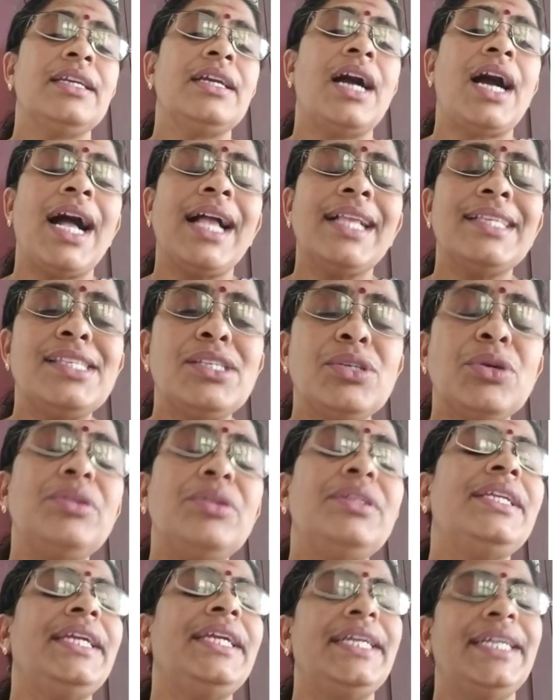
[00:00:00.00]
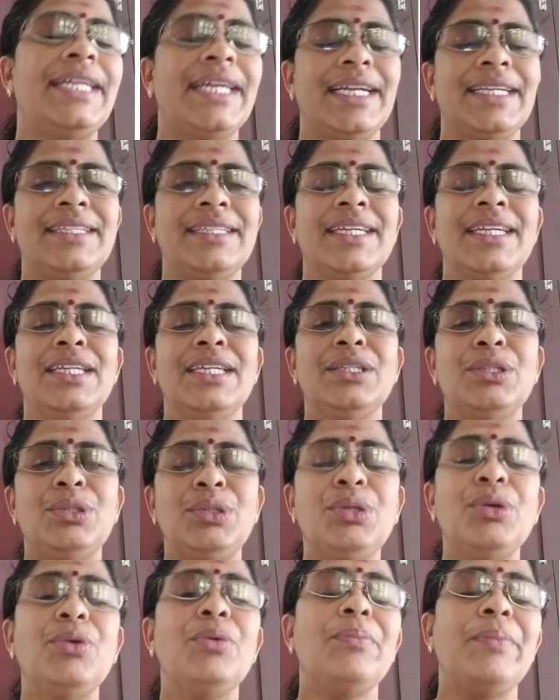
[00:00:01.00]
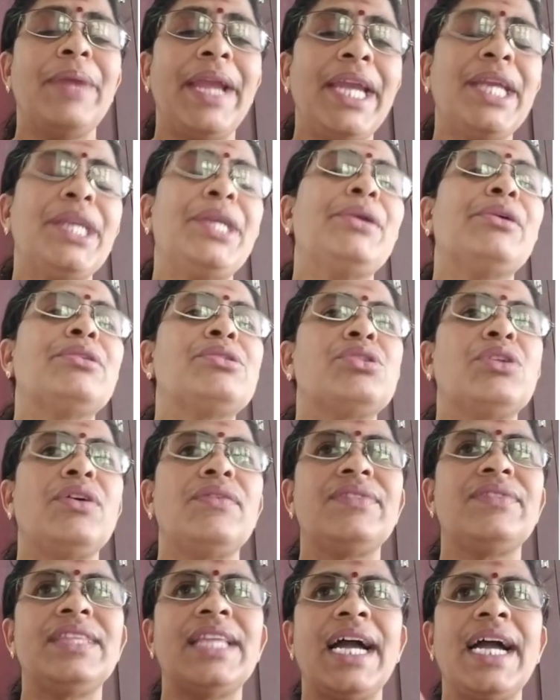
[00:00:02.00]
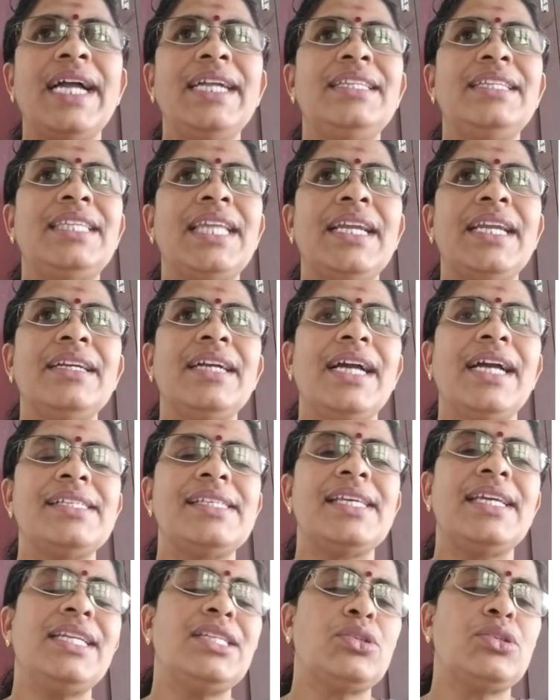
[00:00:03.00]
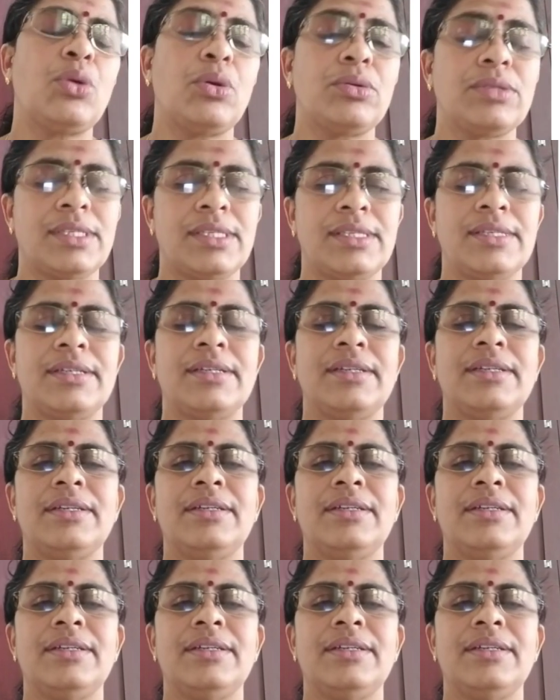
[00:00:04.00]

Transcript: also needed to make use of that thing as a resource.